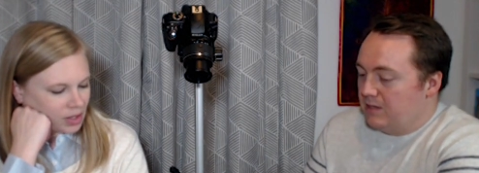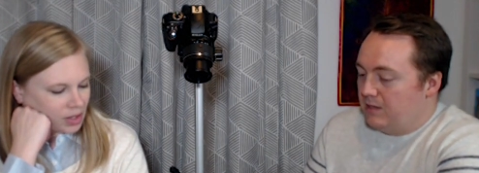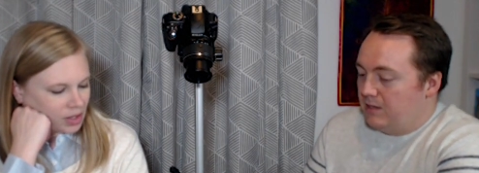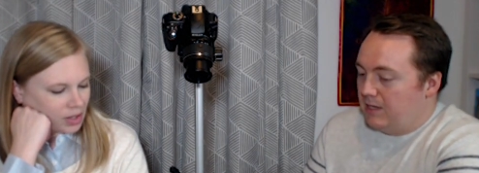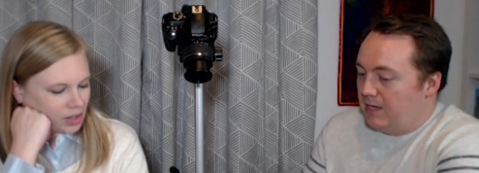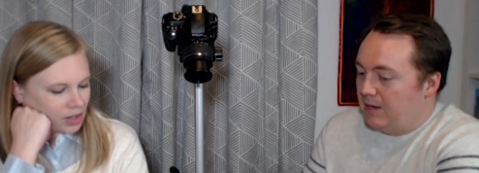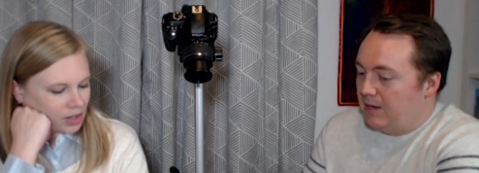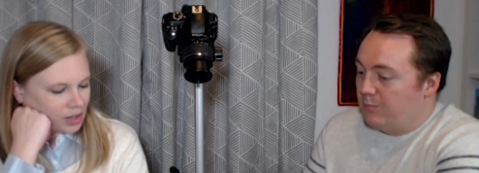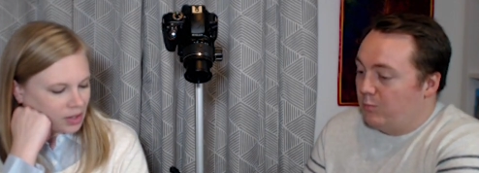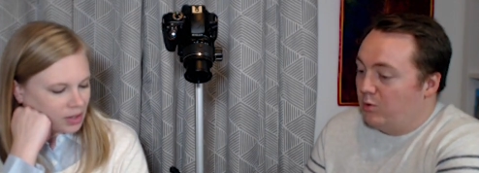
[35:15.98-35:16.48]

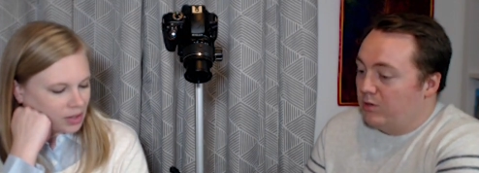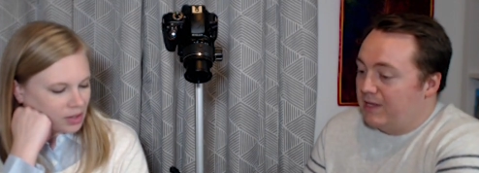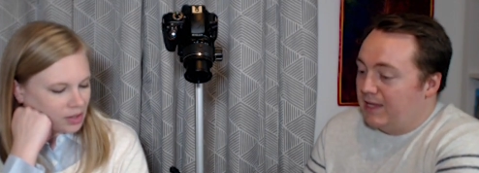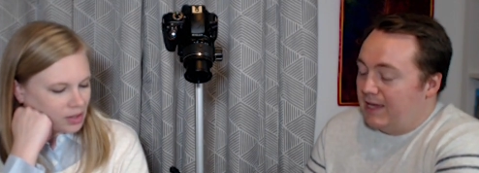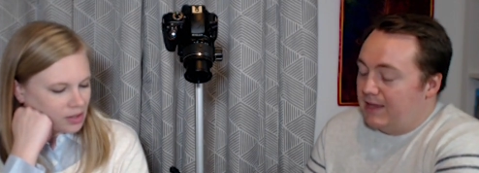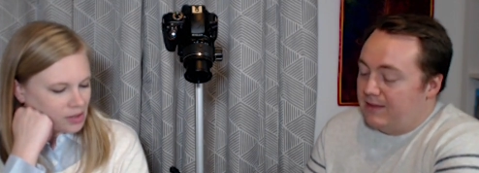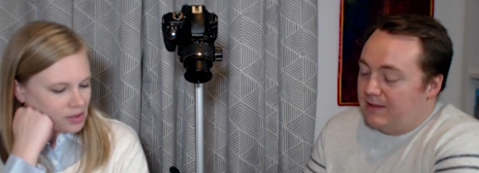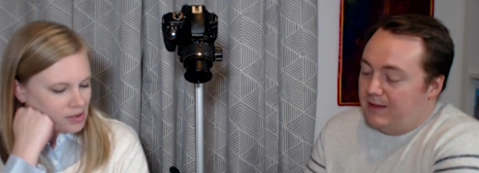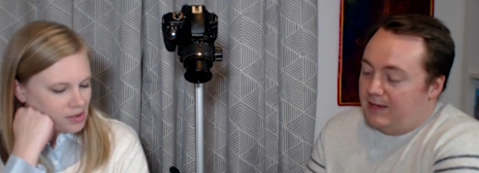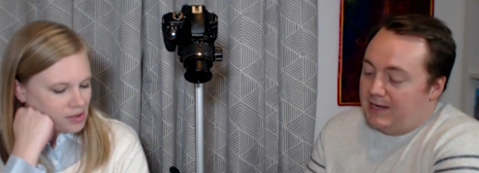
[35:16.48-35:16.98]
Speaker 1: And we'll
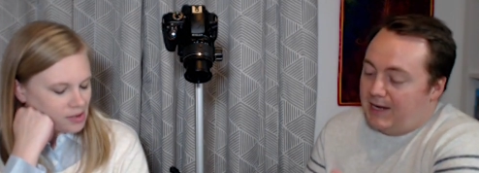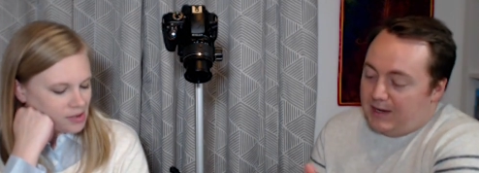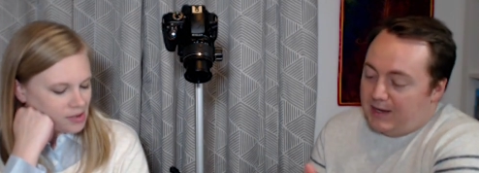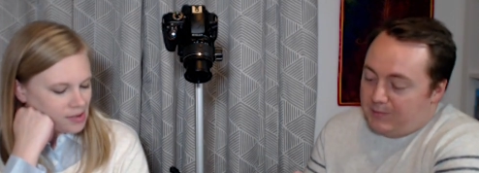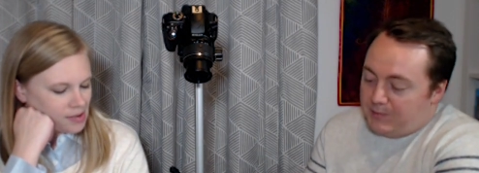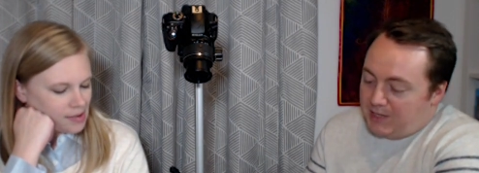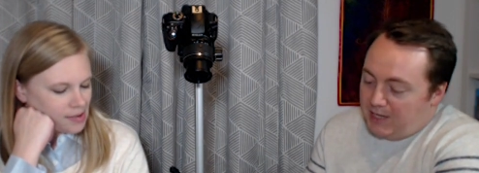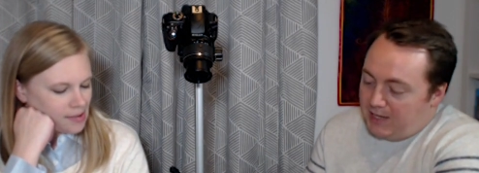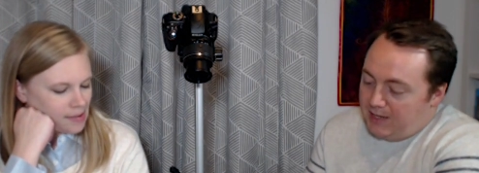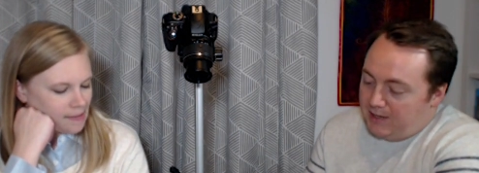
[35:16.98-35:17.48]
get an item
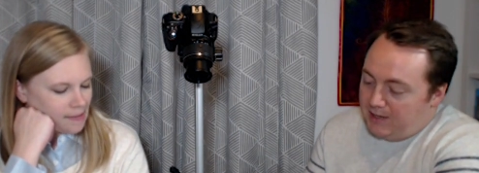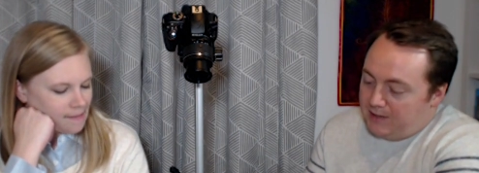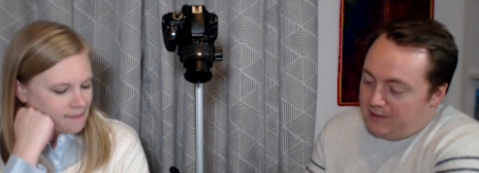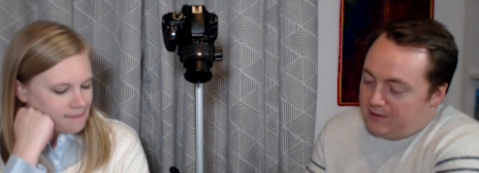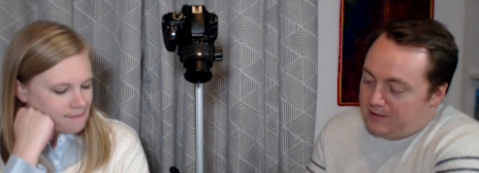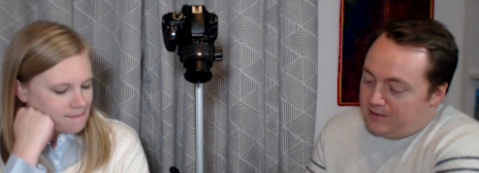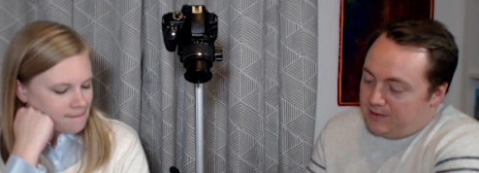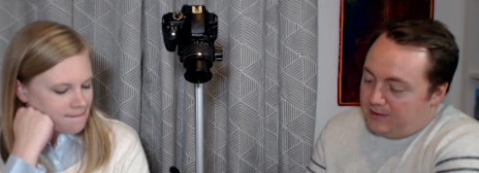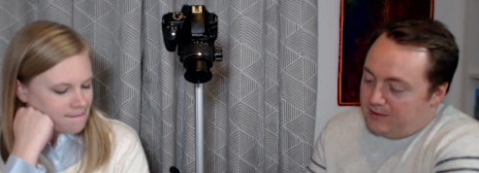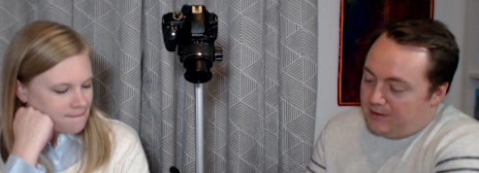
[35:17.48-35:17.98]
card,
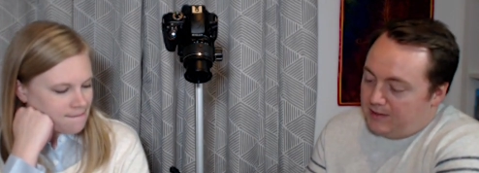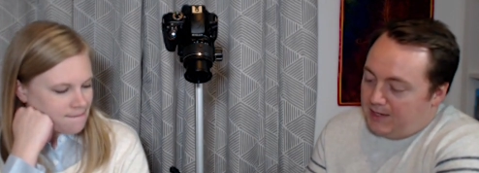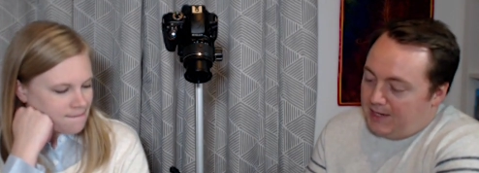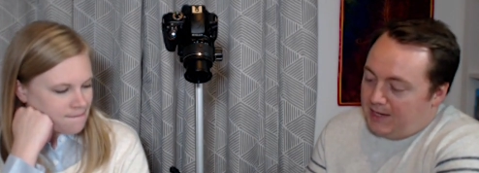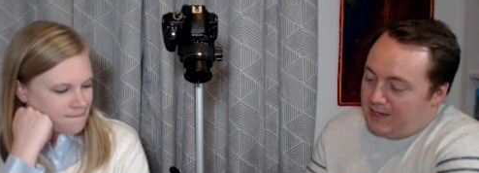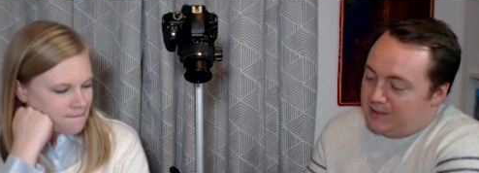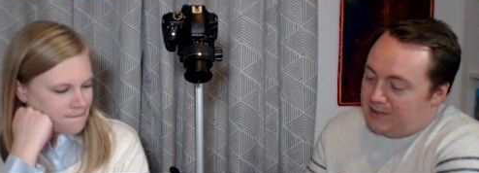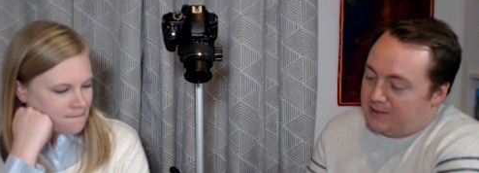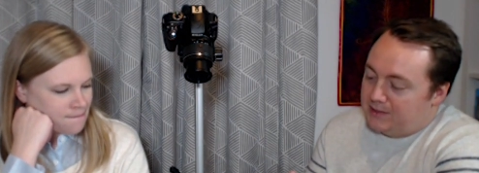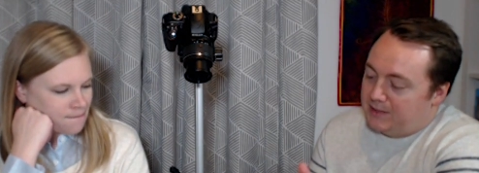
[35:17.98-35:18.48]

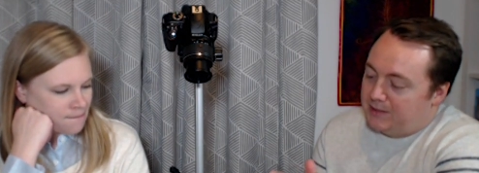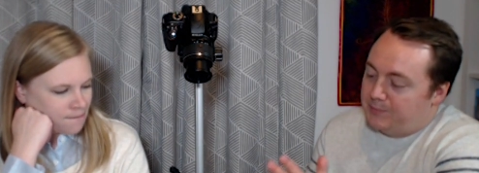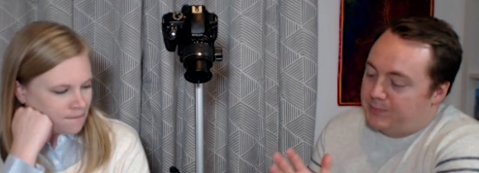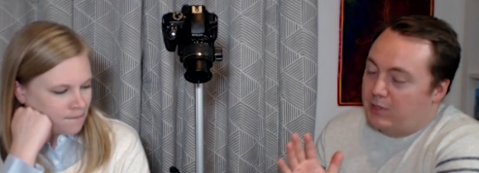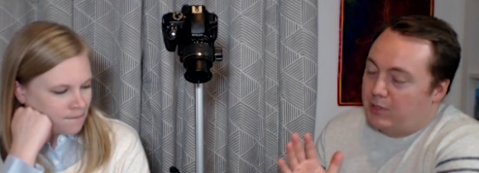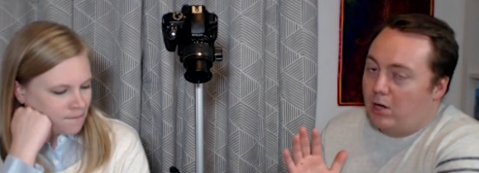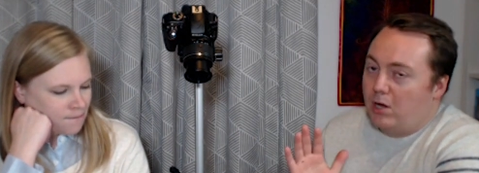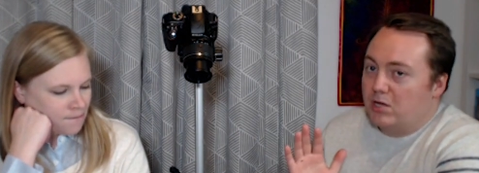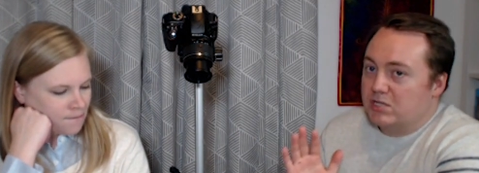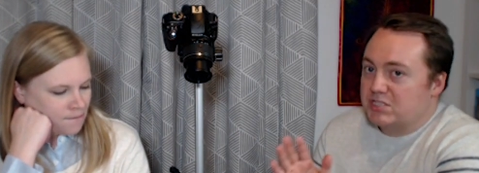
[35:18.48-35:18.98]
and
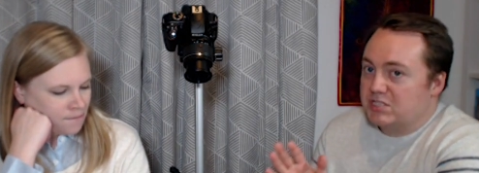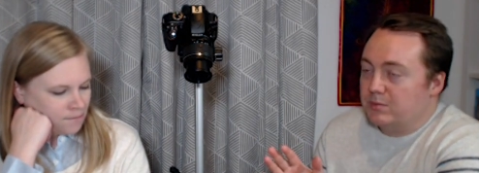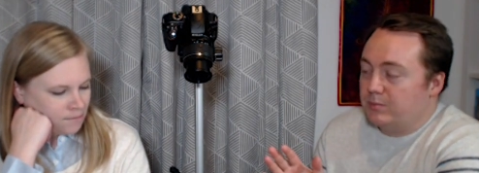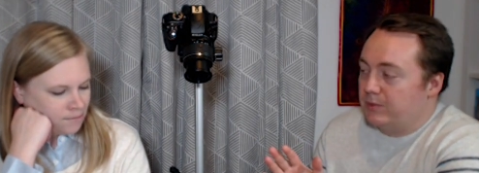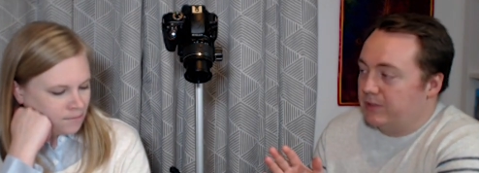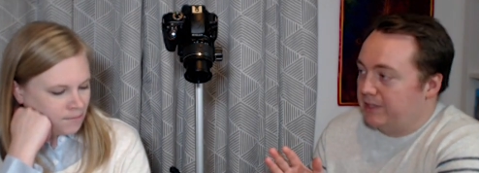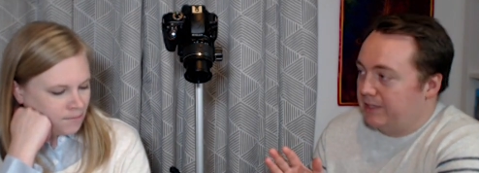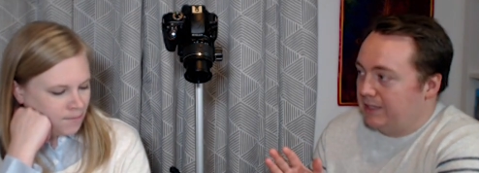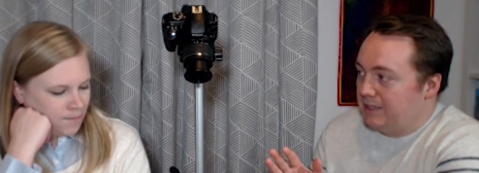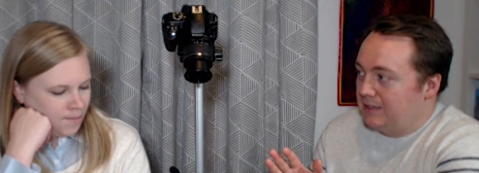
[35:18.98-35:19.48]

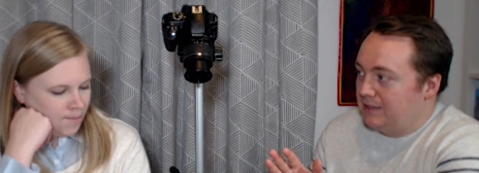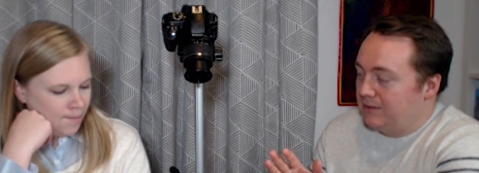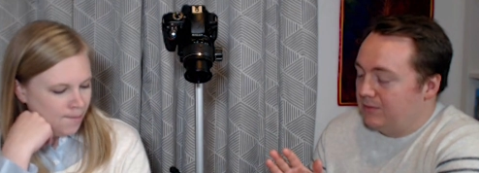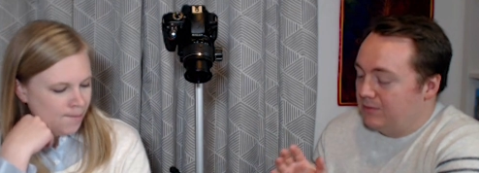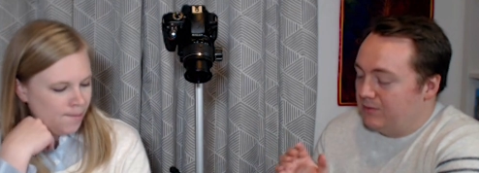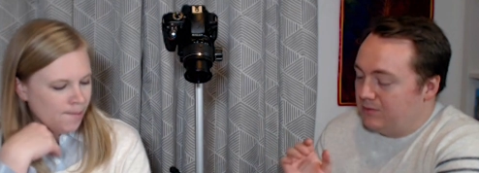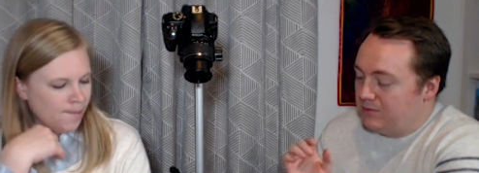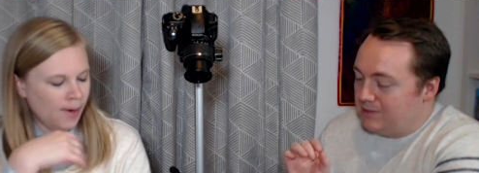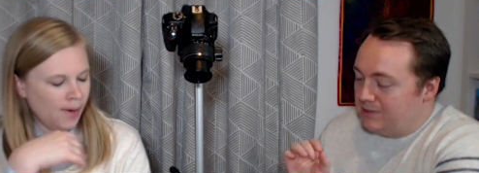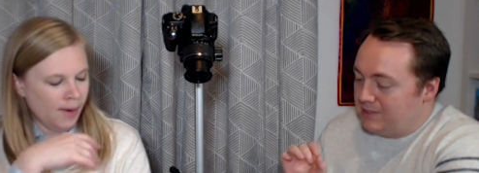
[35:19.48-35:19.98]
possibly
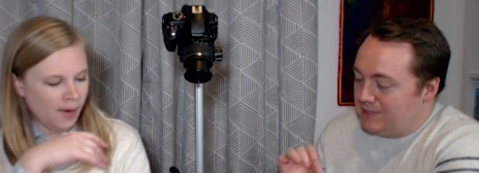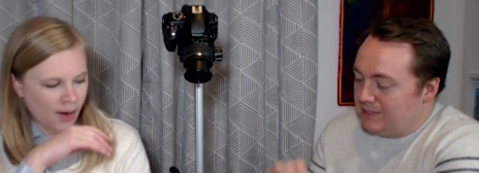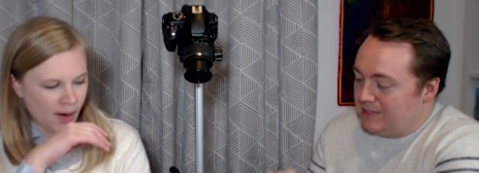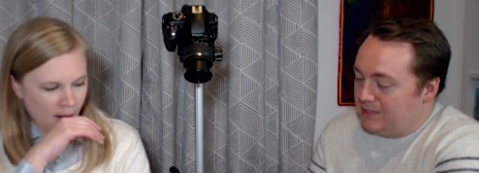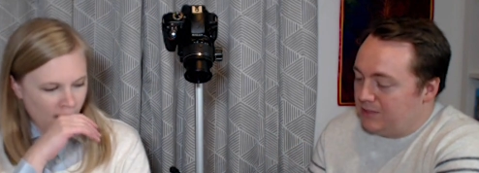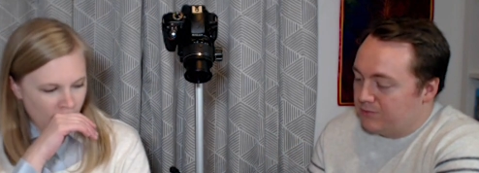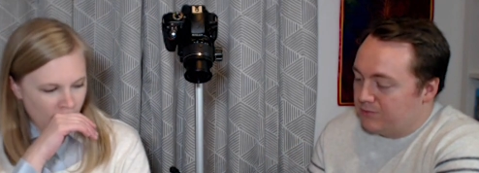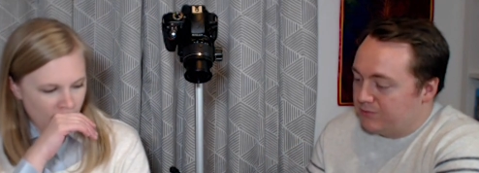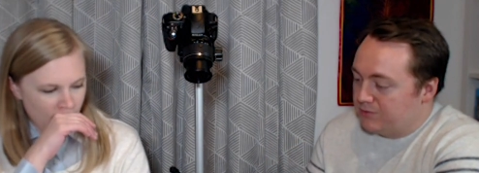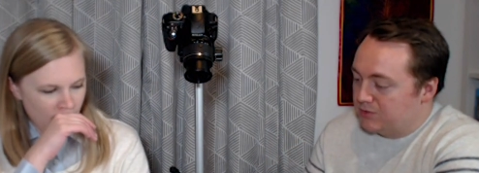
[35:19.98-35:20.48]

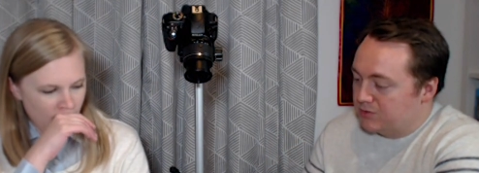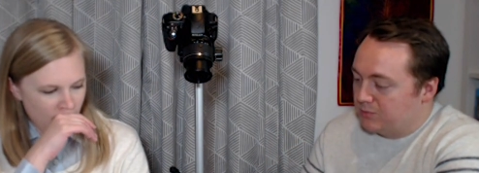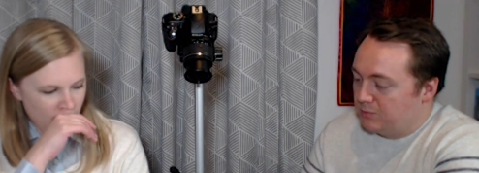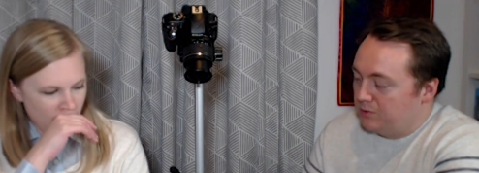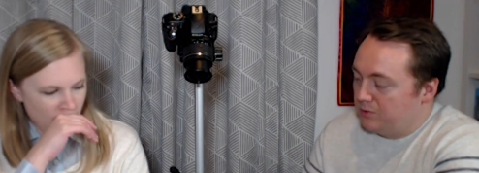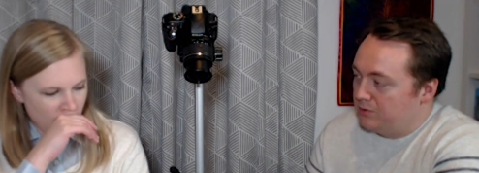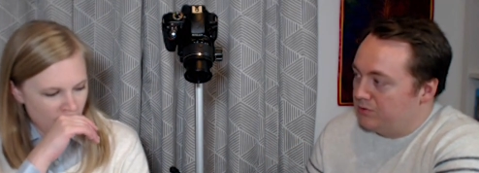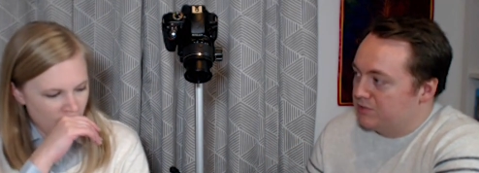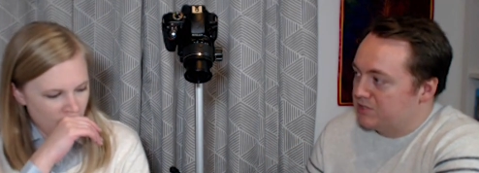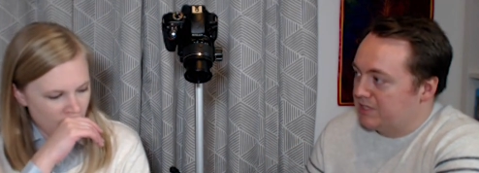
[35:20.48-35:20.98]
neither of us will
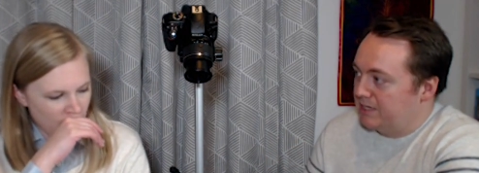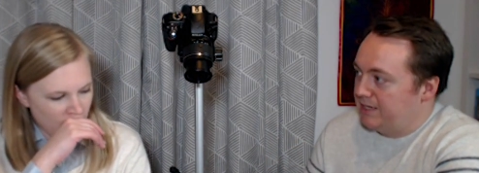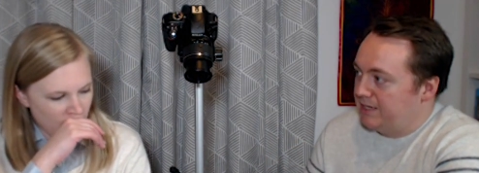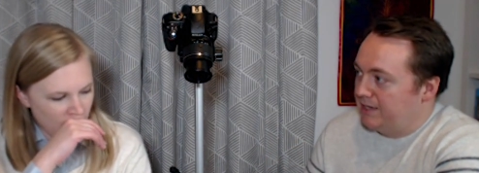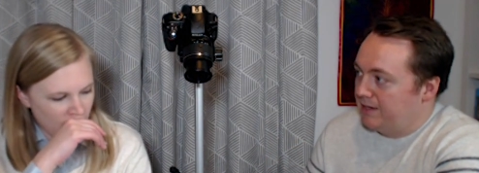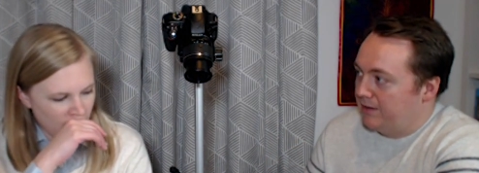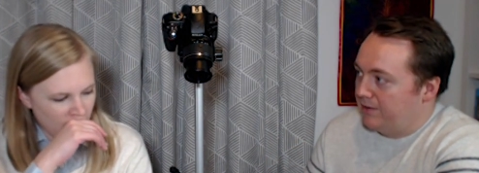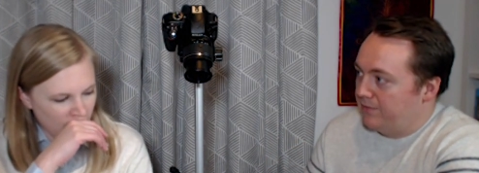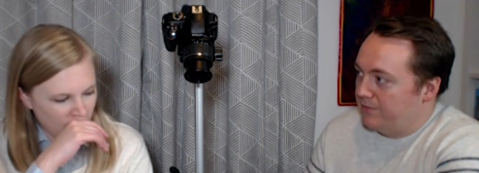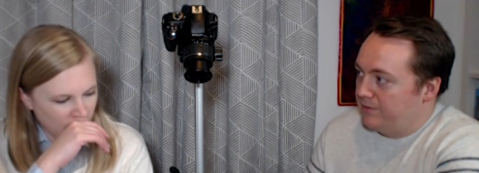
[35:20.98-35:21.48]
lose any
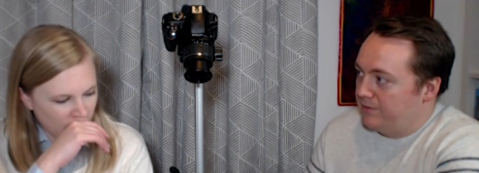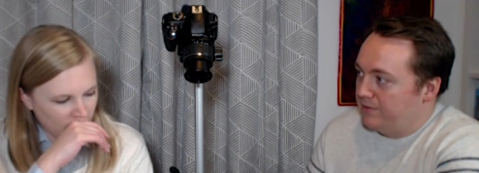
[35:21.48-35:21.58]
health.